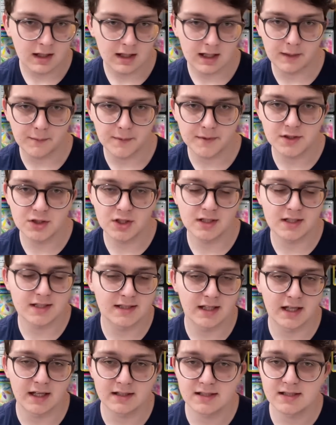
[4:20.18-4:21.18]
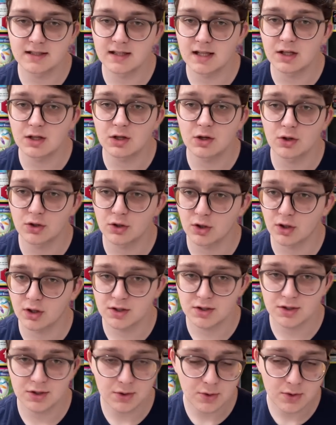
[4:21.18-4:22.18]
and with Genesect, they could
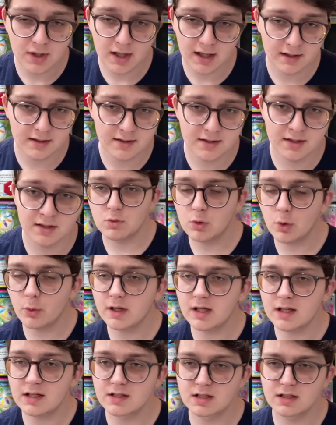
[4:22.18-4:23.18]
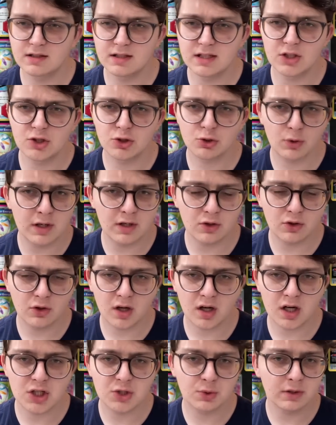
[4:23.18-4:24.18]
not do that. Going into the trainer
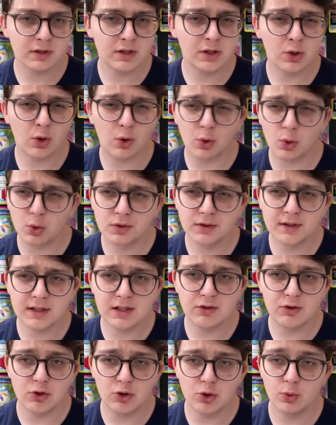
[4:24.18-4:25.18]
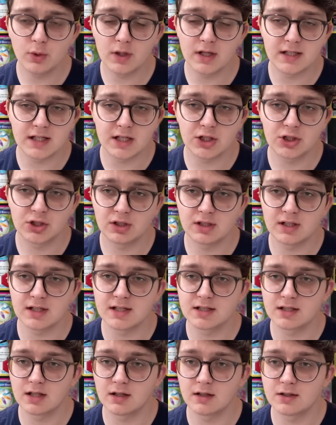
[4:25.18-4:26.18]
cards, really the only new addition
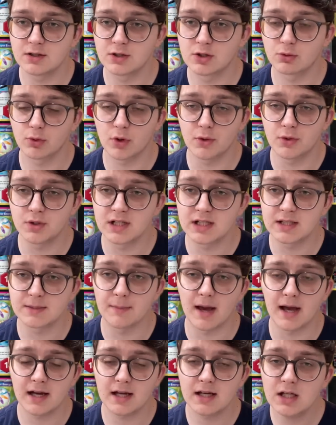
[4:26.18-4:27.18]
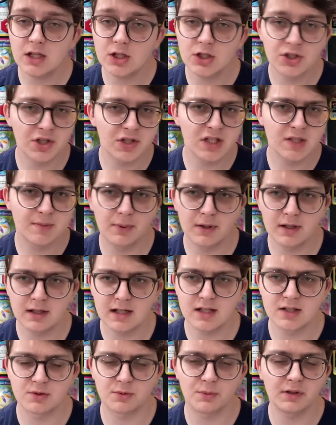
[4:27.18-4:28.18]
is the Xerosix Machinations, but
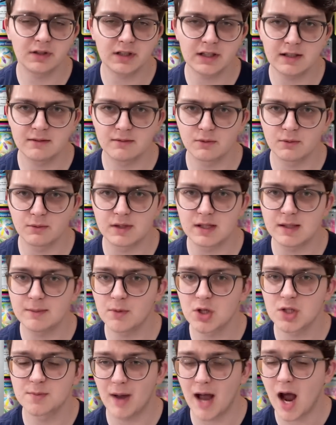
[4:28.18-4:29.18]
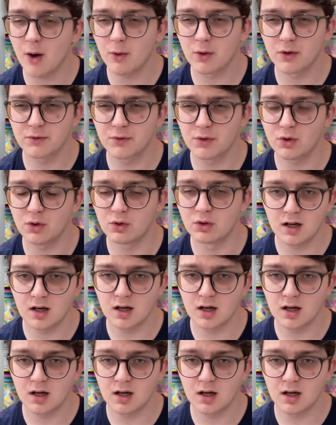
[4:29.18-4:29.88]
it's really the most powerful